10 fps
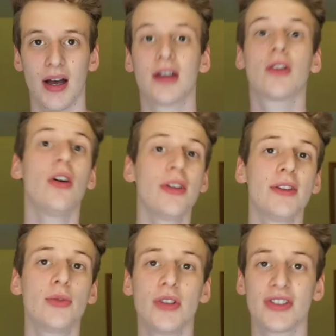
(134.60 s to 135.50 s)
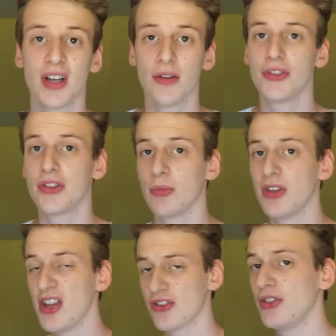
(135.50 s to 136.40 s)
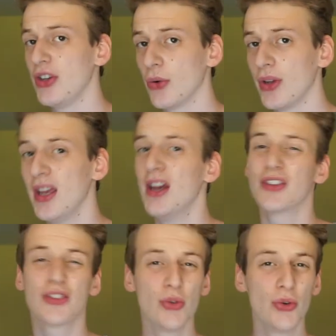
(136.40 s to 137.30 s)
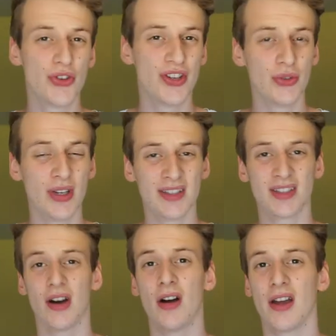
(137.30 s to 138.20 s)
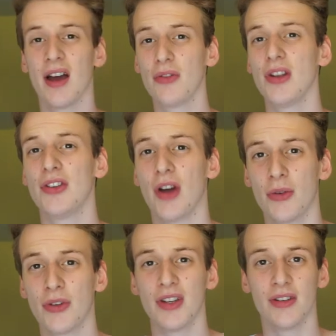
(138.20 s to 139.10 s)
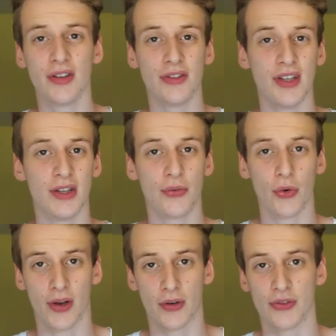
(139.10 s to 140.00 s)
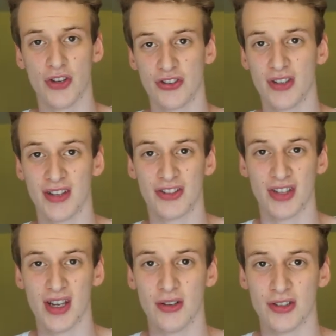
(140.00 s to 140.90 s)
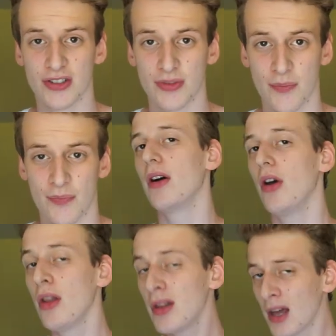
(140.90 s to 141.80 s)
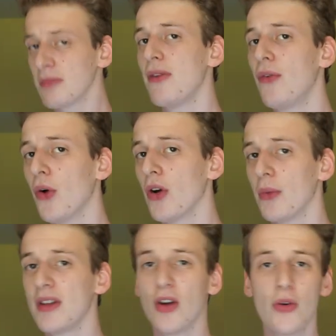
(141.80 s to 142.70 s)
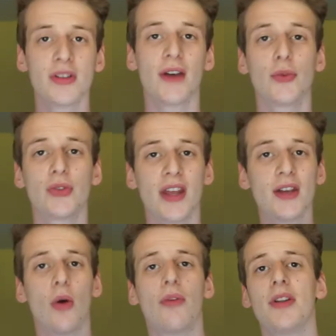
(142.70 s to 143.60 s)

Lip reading: According to the self-determination theory, school shootings are heavily grounded in the need for recognition and status. Unlike before, we don't have to take over